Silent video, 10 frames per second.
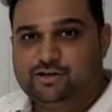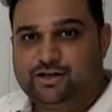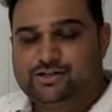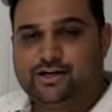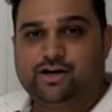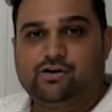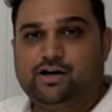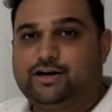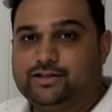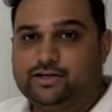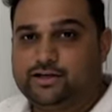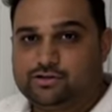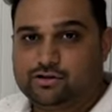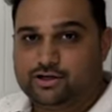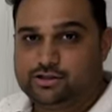So let's check out our recent
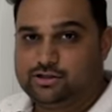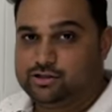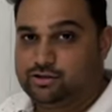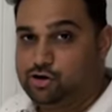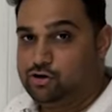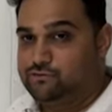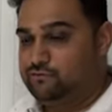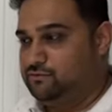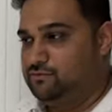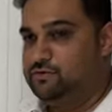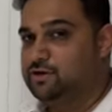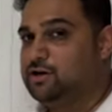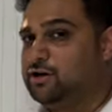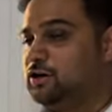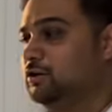installation of
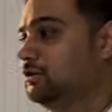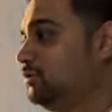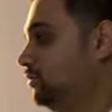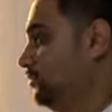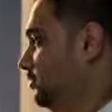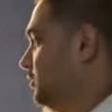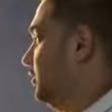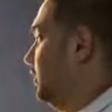this